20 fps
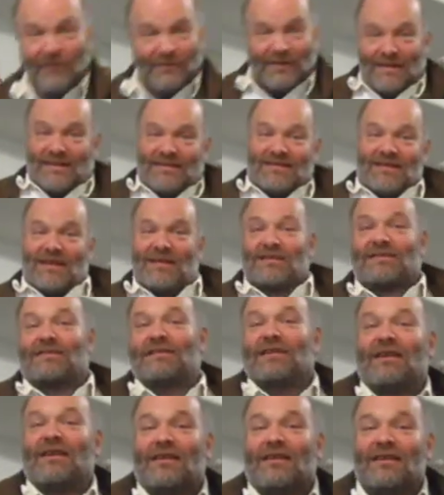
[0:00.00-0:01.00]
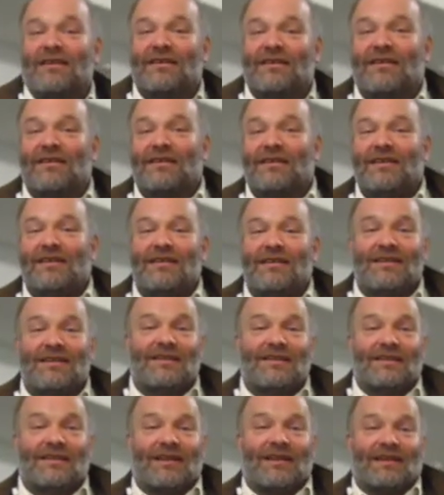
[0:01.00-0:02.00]
this next year.
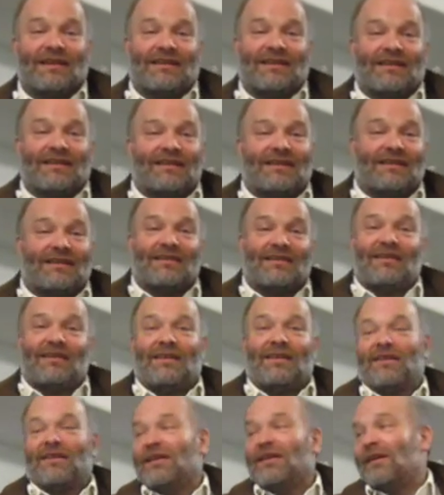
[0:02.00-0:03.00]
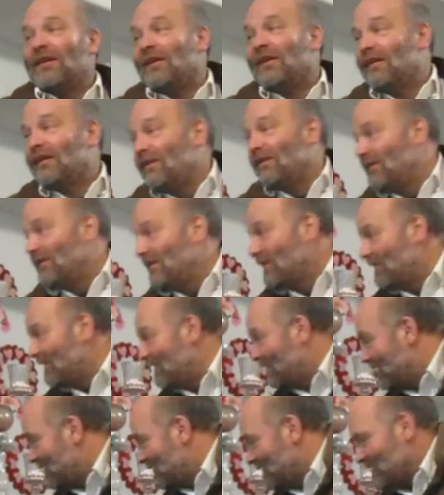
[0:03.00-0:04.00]
And, oh,
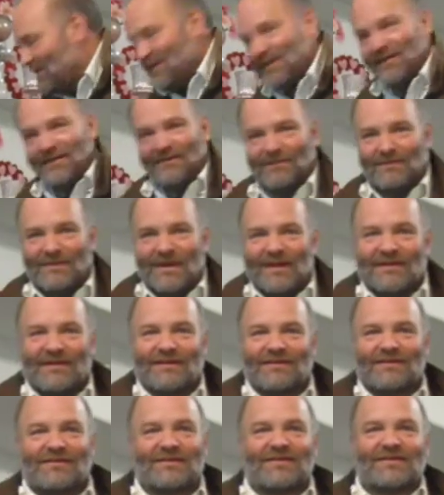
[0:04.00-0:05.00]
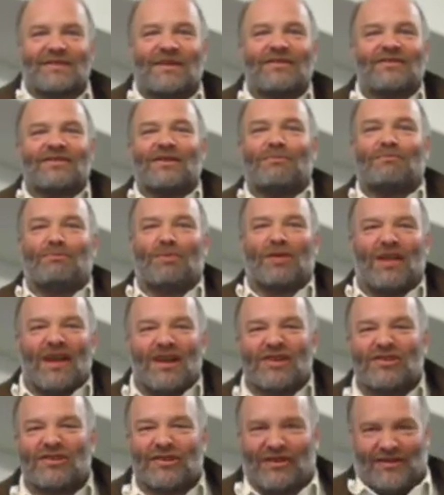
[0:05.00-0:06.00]
man, this was such a
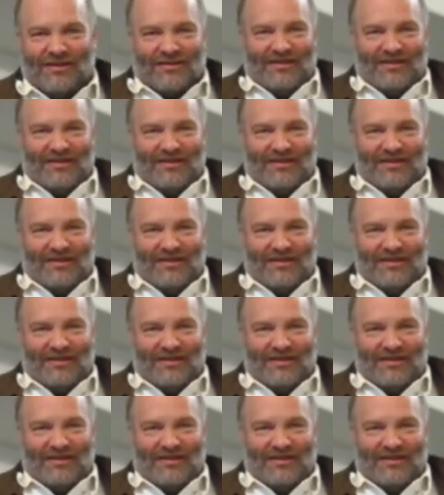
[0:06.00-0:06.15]
pleasure.